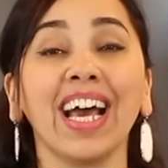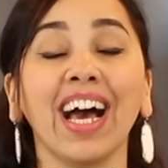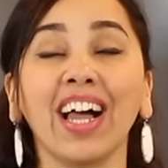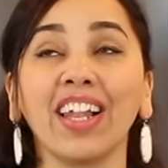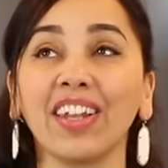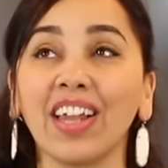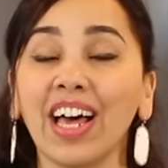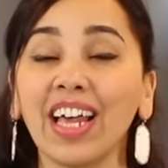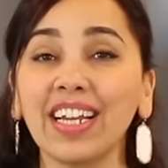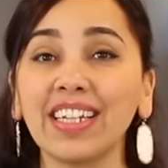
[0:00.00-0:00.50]
A
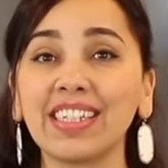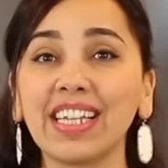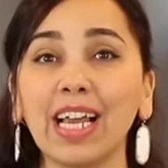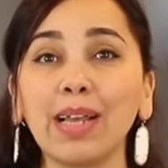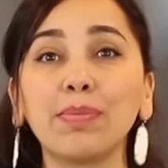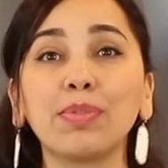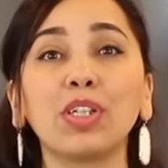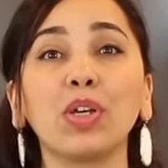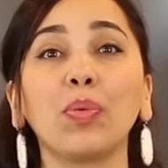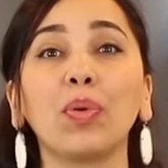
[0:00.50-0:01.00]
lot of
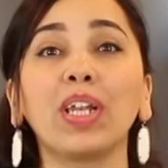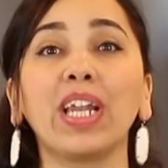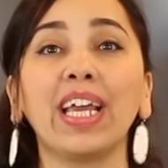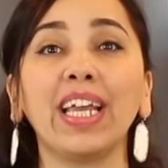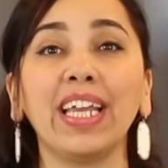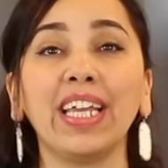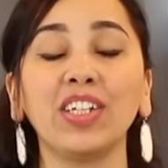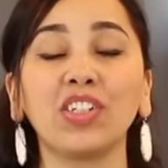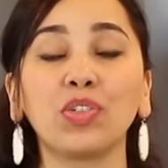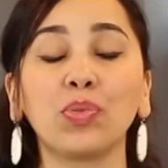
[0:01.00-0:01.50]
times though, when I
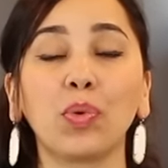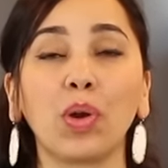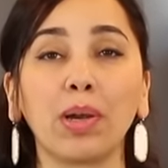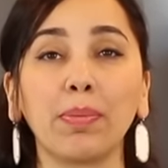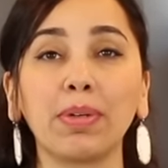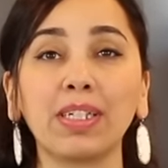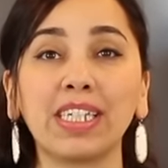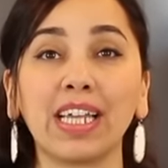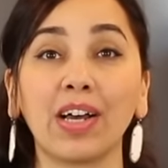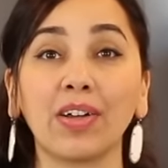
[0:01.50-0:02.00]
eat
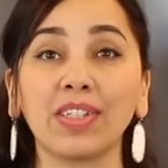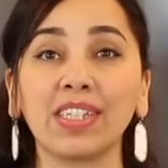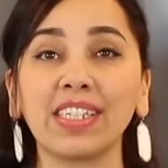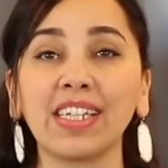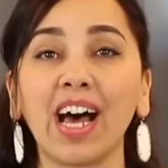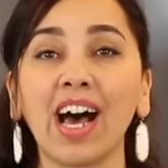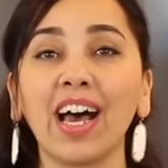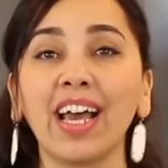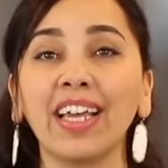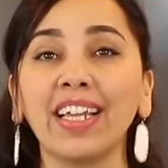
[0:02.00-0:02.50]
shawarmas
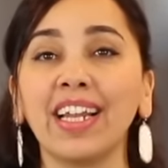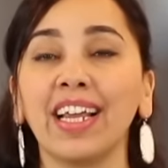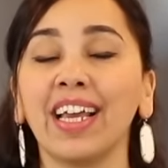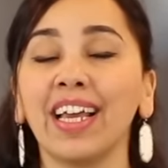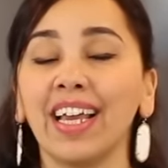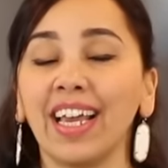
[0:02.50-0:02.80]
outside,